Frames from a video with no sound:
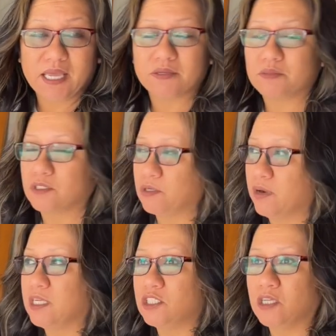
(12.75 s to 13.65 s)
It was a
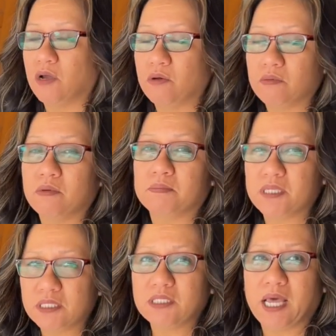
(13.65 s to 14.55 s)
great show. I'm a
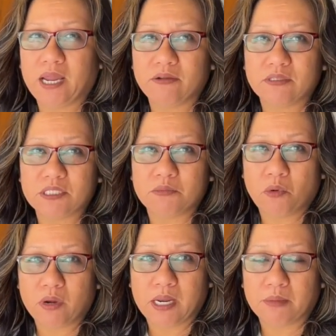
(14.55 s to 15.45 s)
little tired this
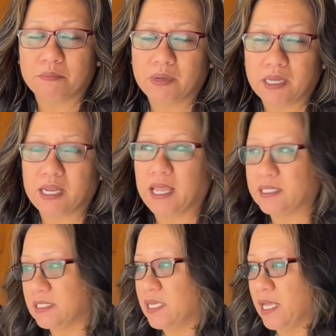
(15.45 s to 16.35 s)
morning, but I had
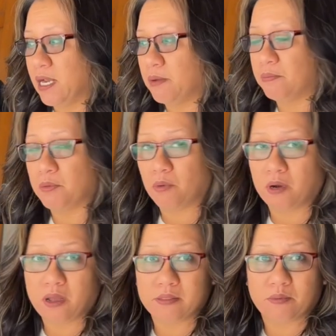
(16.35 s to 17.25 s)
to get up and work
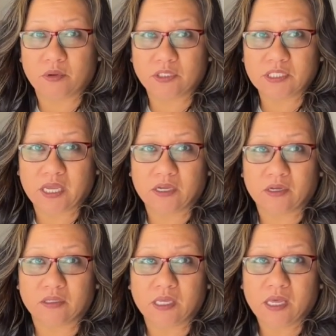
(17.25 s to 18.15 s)
on the
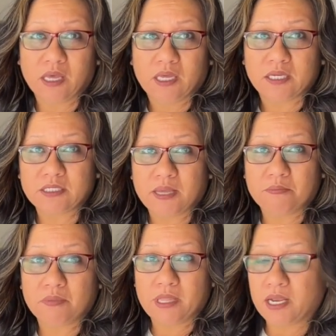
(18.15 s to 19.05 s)
motorcycle because I'm
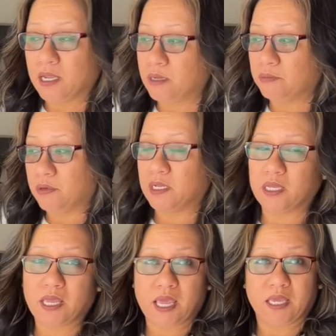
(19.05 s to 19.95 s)
planning on
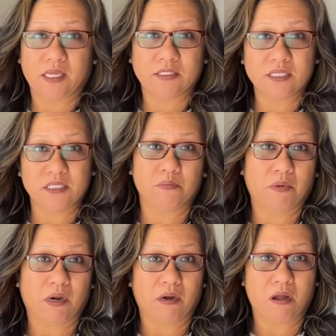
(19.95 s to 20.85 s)
putting a sissy
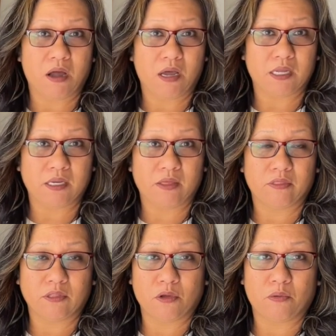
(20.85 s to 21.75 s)
bar on the
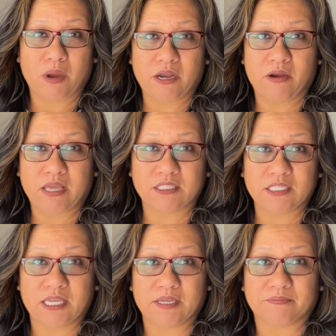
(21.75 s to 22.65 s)
Lowrider
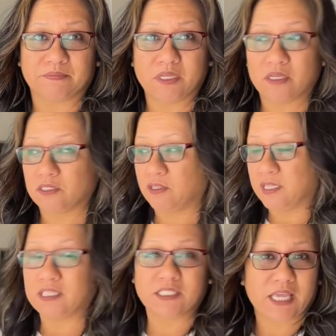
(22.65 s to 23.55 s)
ST. So
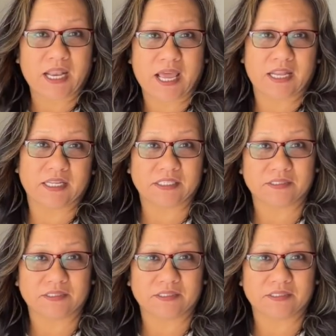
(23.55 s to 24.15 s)
let's get at it.